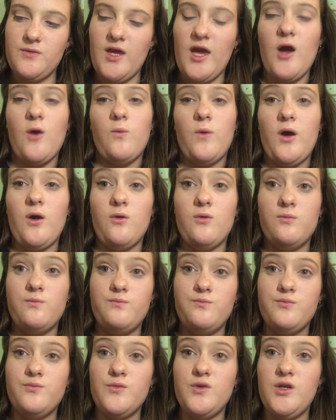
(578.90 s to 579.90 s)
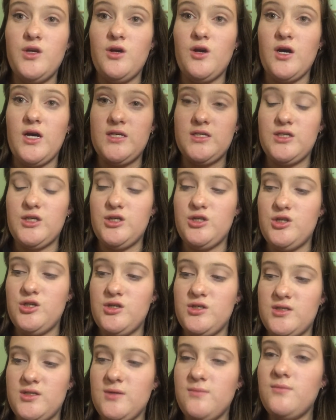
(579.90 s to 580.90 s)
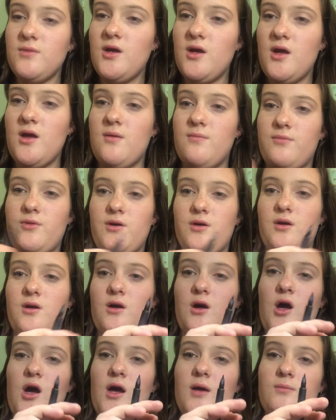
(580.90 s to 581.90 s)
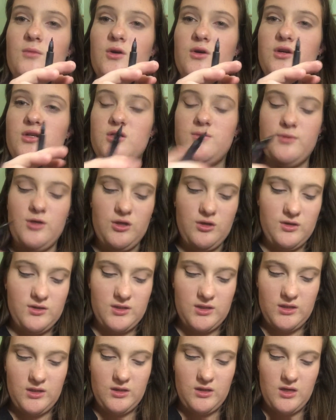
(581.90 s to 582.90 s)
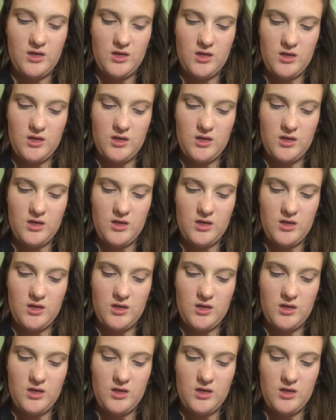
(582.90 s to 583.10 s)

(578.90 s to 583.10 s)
how well you guys can use them. But I'm going to be using